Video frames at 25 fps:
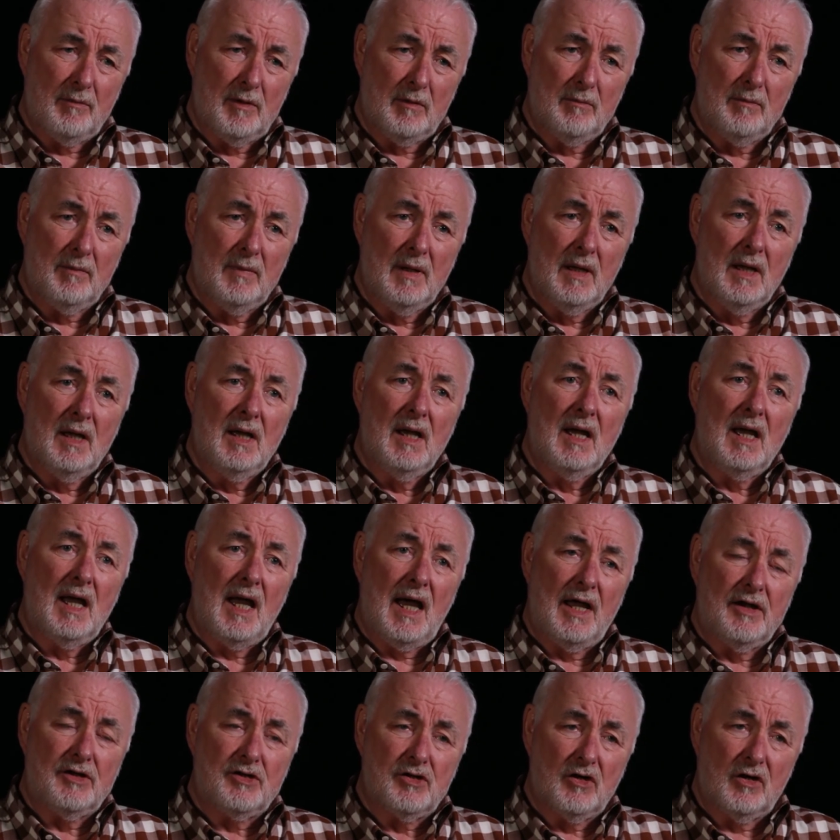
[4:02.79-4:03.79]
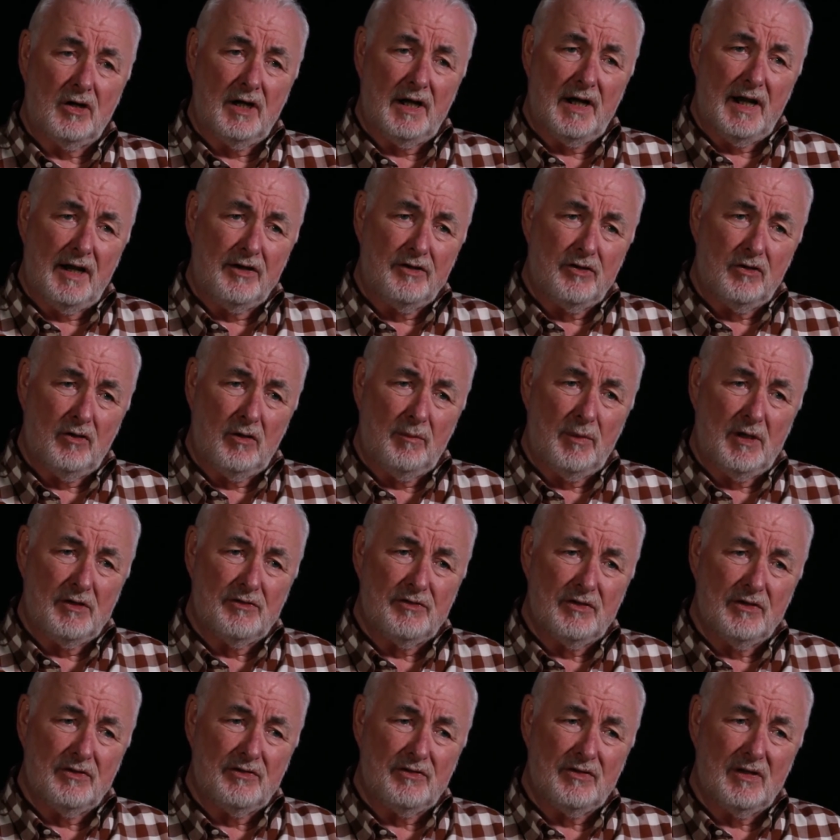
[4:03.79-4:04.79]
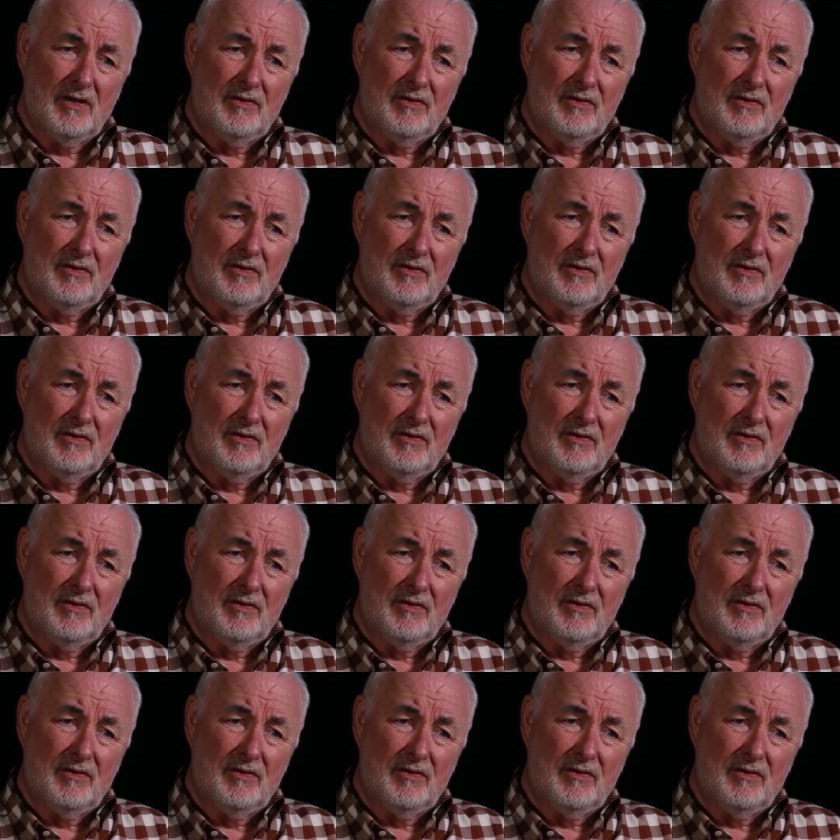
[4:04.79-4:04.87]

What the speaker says: them and turned it into a business.